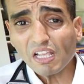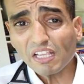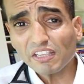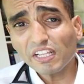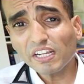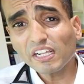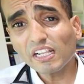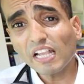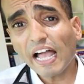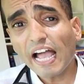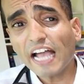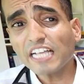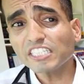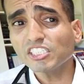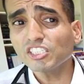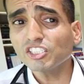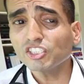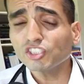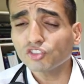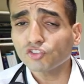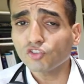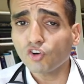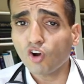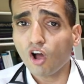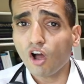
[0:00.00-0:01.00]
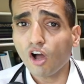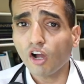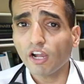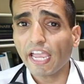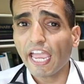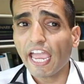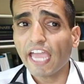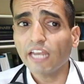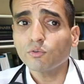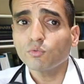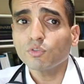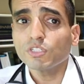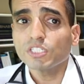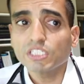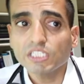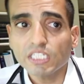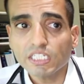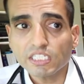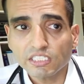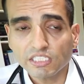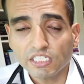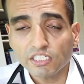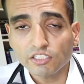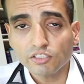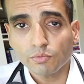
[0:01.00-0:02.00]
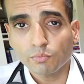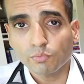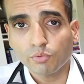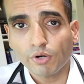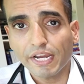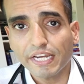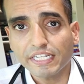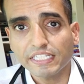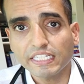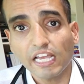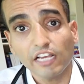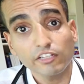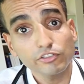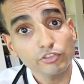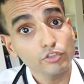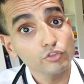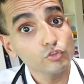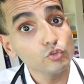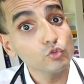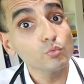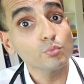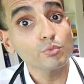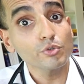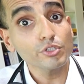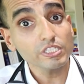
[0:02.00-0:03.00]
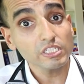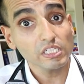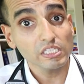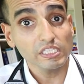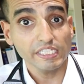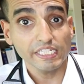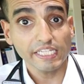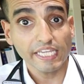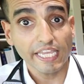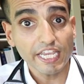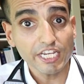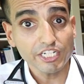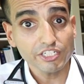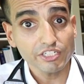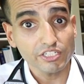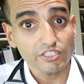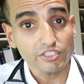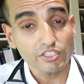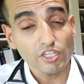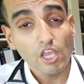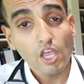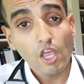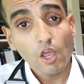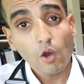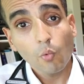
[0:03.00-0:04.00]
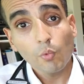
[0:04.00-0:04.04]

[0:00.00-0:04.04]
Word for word: The glass is strong and resistant to breakdown to numerous cleaning agents,